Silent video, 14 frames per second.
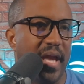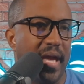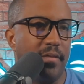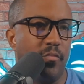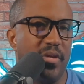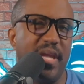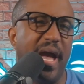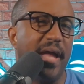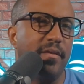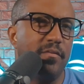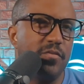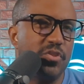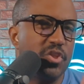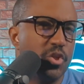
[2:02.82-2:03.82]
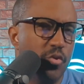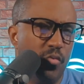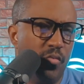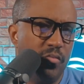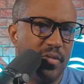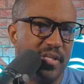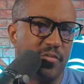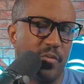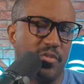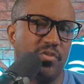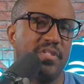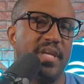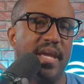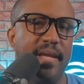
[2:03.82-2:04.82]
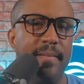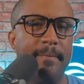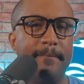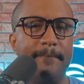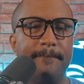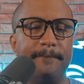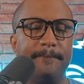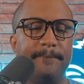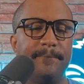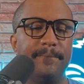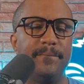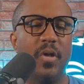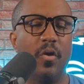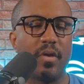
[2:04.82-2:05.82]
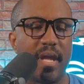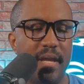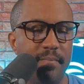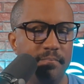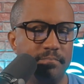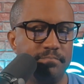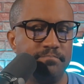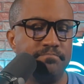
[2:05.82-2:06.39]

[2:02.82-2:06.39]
we got two is what you're saying. Okay.